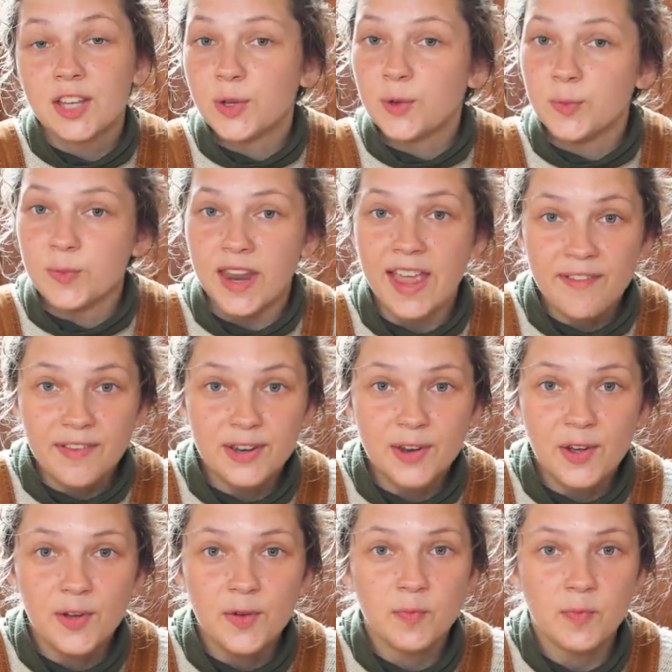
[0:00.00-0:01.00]
you never
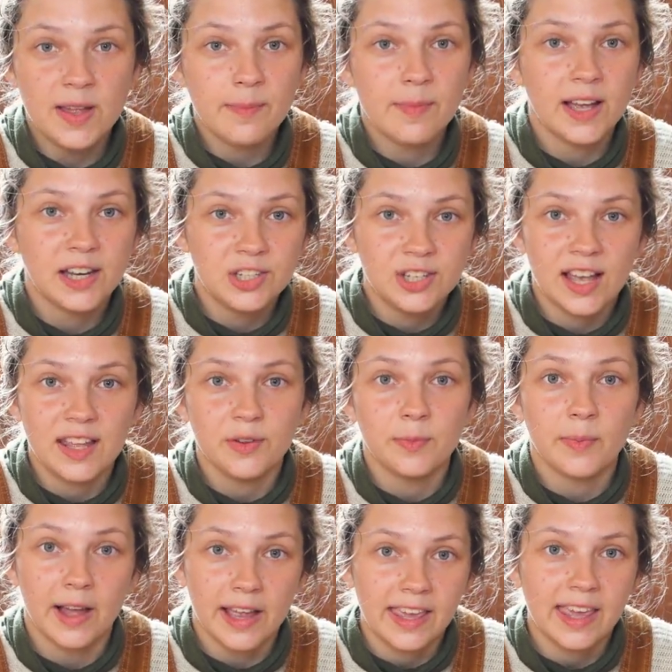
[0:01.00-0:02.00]
know when my channel
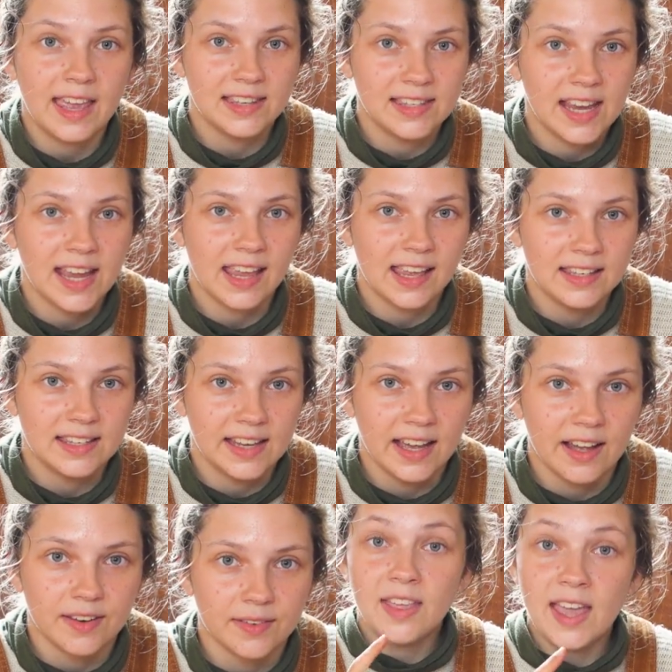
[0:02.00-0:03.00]
might get taken down.